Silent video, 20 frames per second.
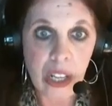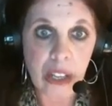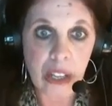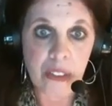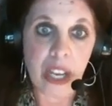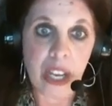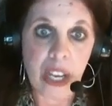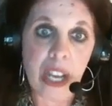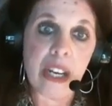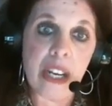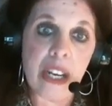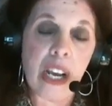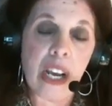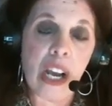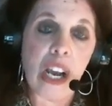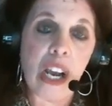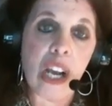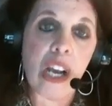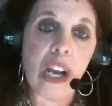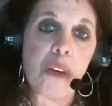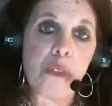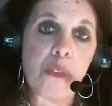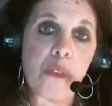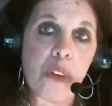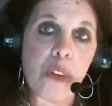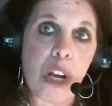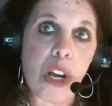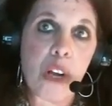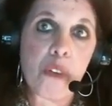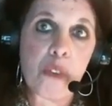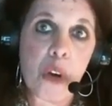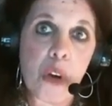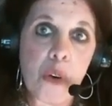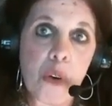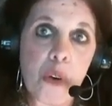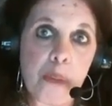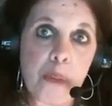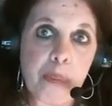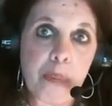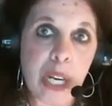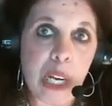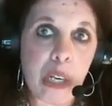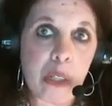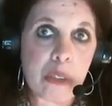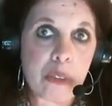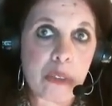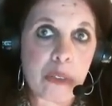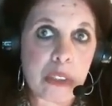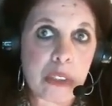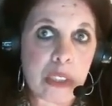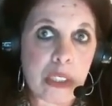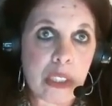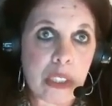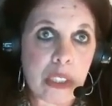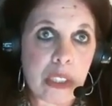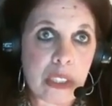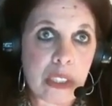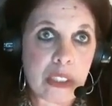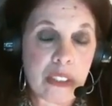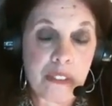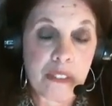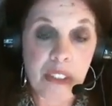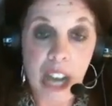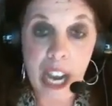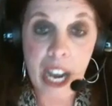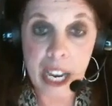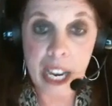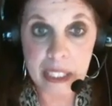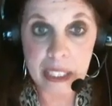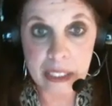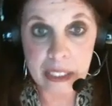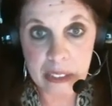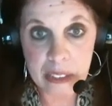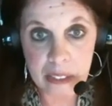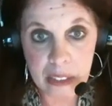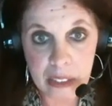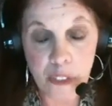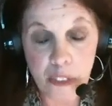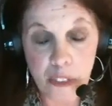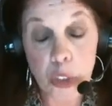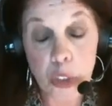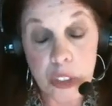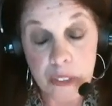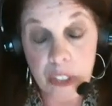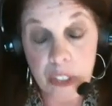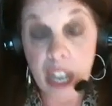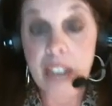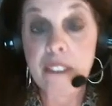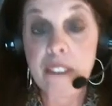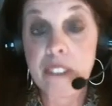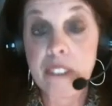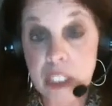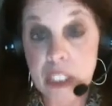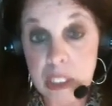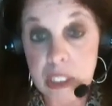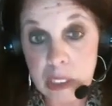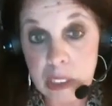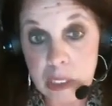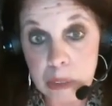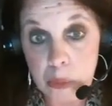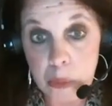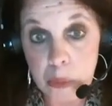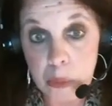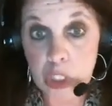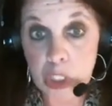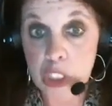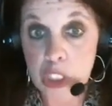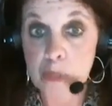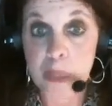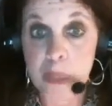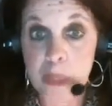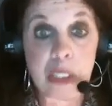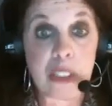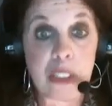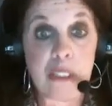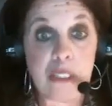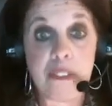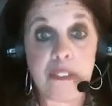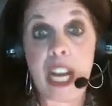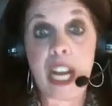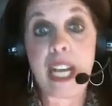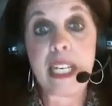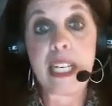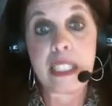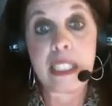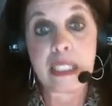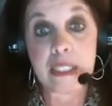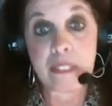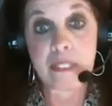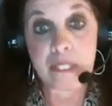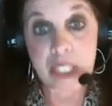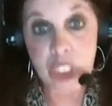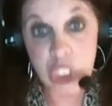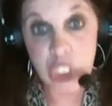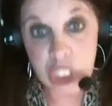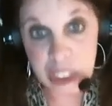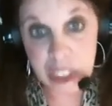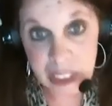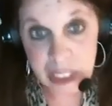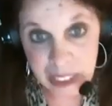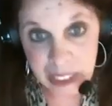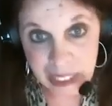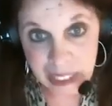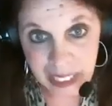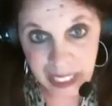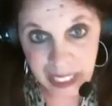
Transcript: Then I wrote about Divine Visits, which is about divine interventions.